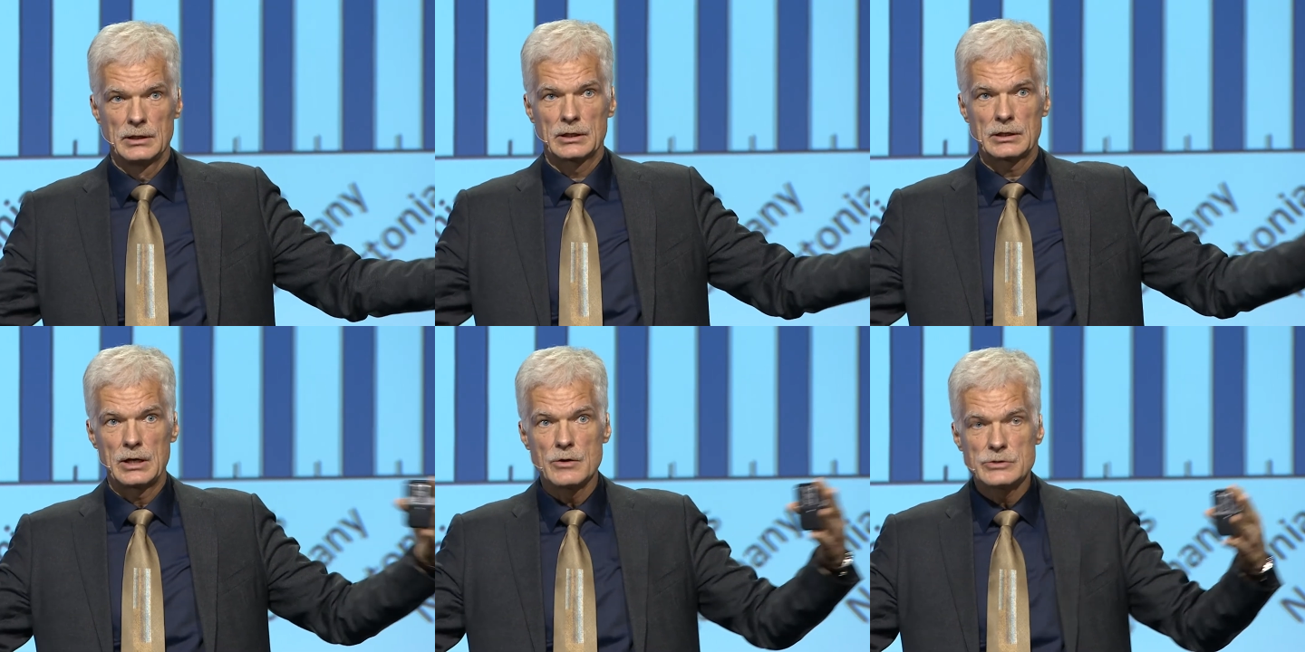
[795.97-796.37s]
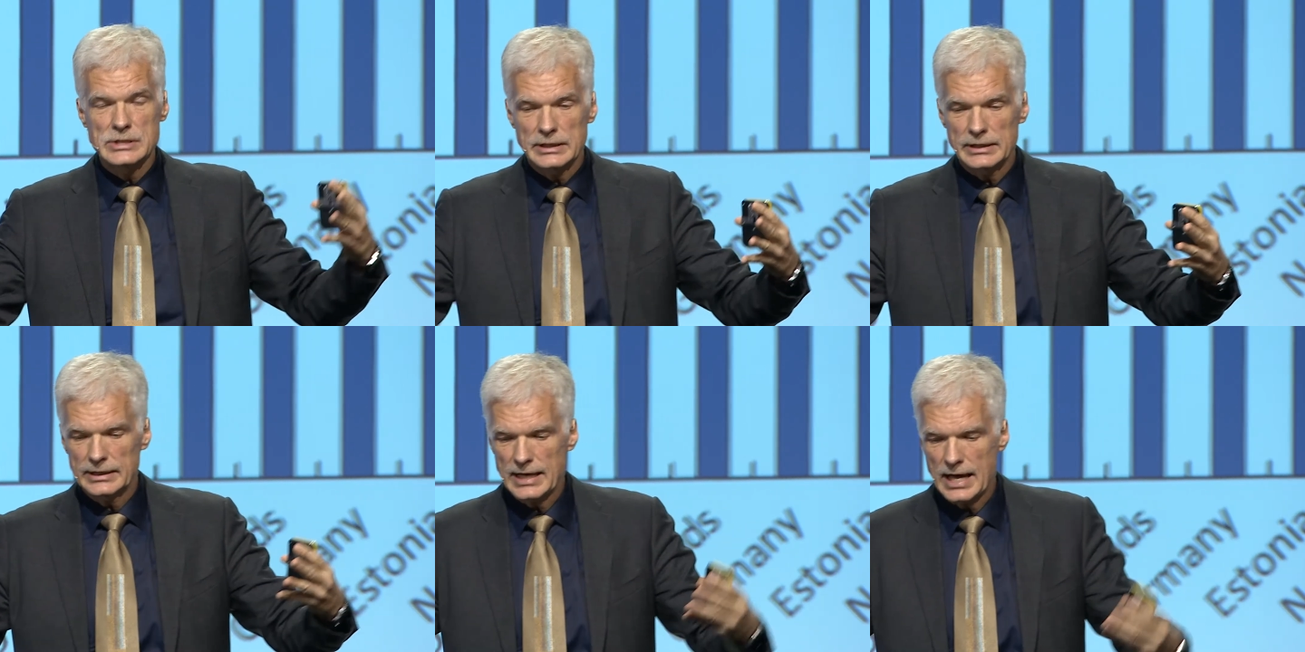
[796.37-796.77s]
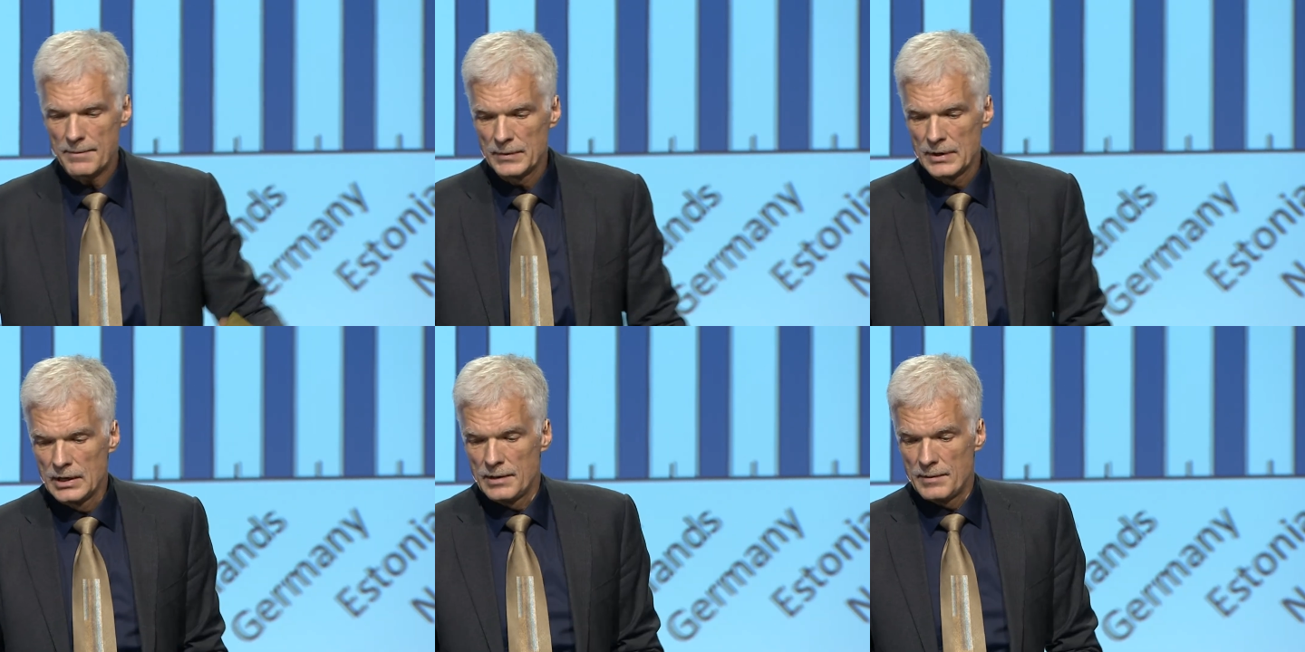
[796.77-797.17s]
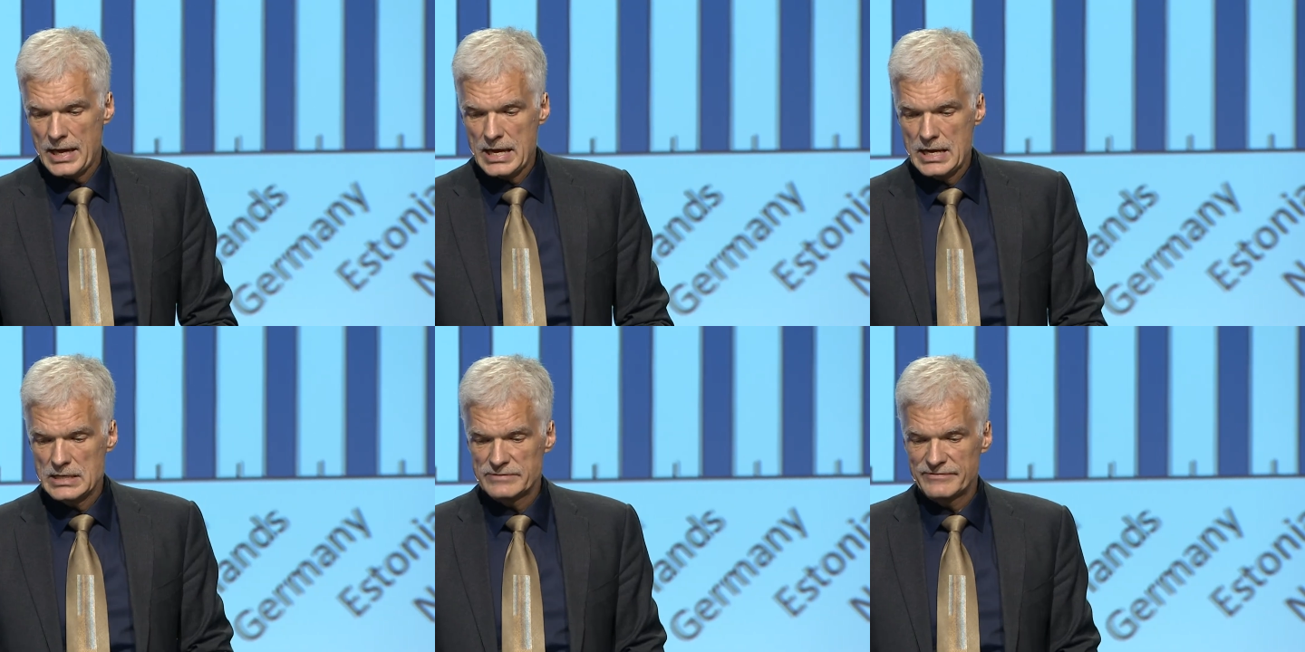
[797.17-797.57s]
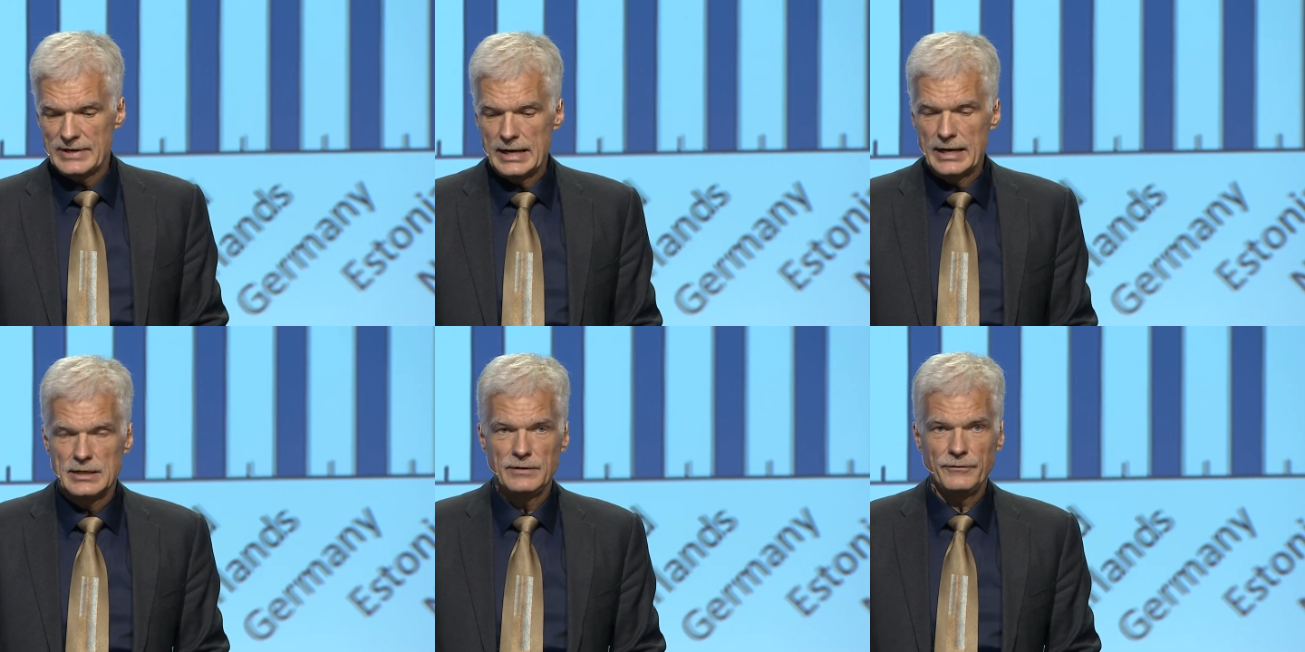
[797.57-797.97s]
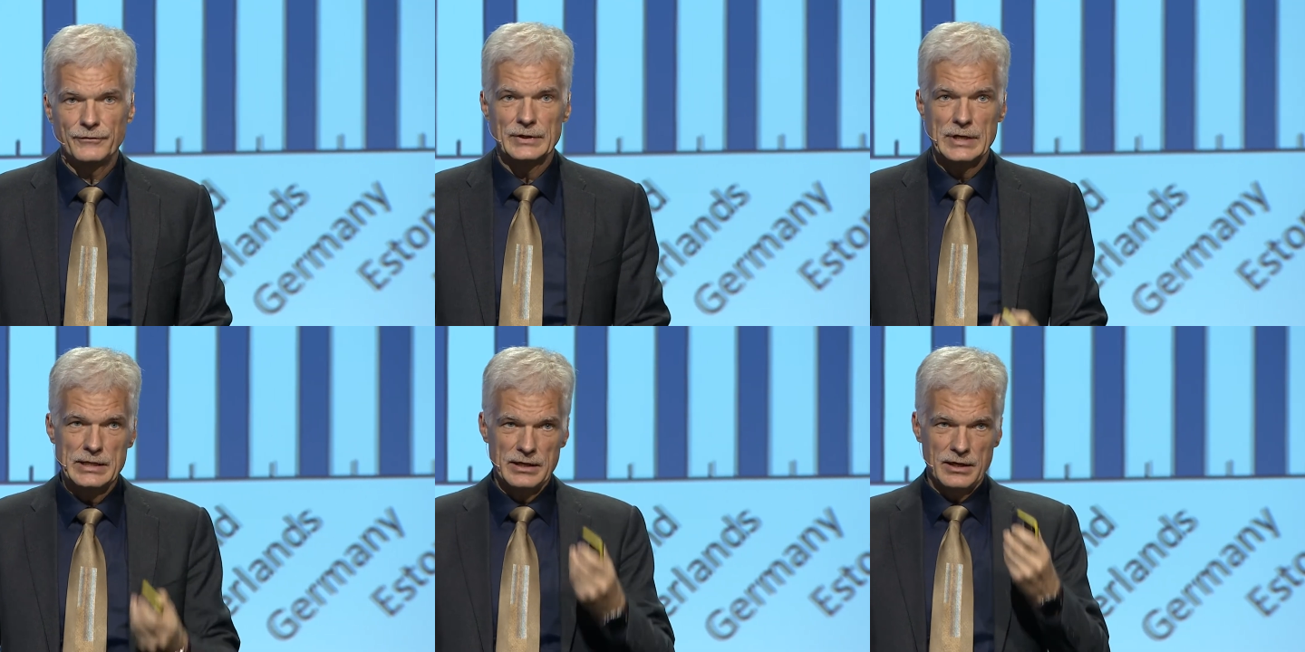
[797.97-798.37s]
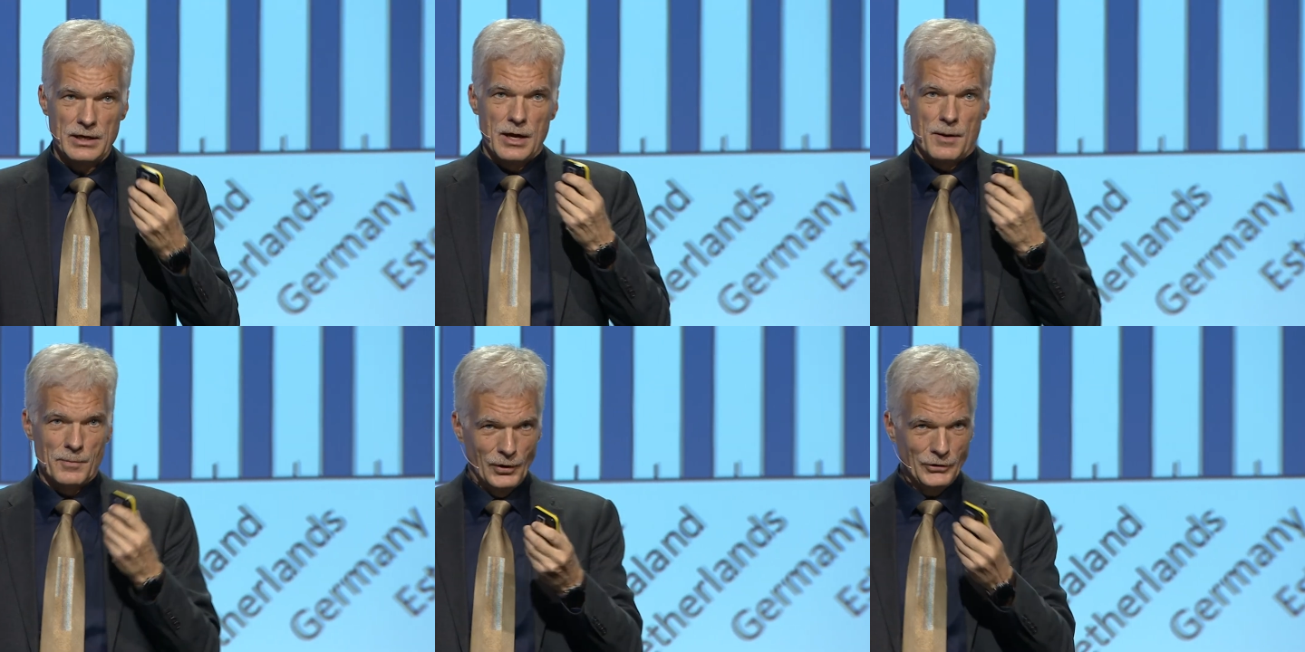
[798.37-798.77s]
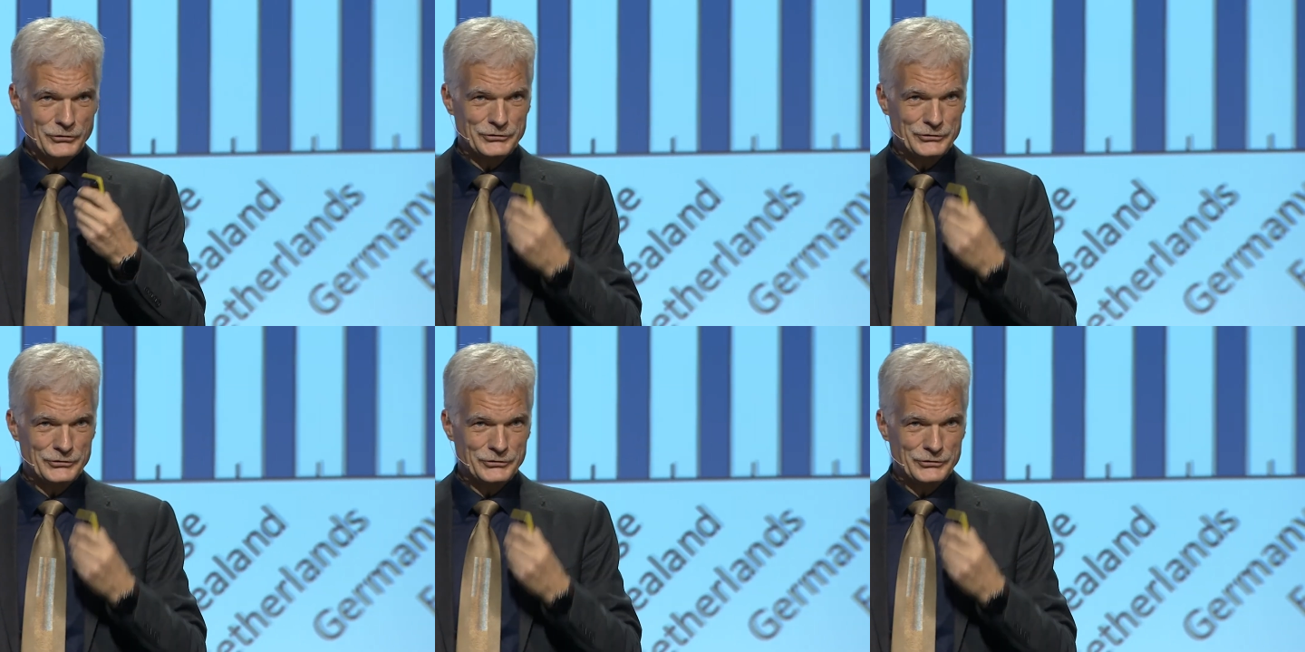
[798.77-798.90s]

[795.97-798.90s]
Closing the gap is very different. And the most